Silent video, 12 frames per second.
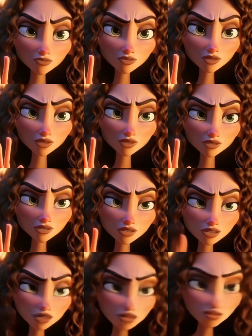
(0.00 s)
This is the
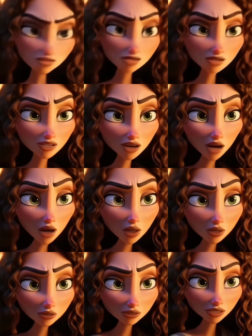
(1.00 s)
3rd time you
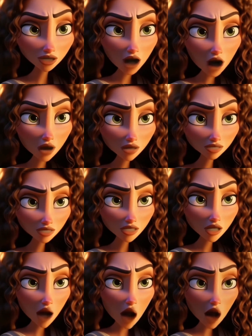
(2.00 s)
have made a fool of
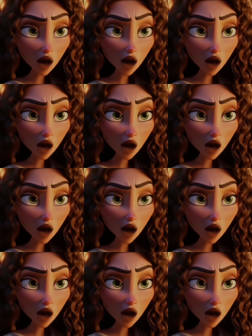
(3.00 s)
me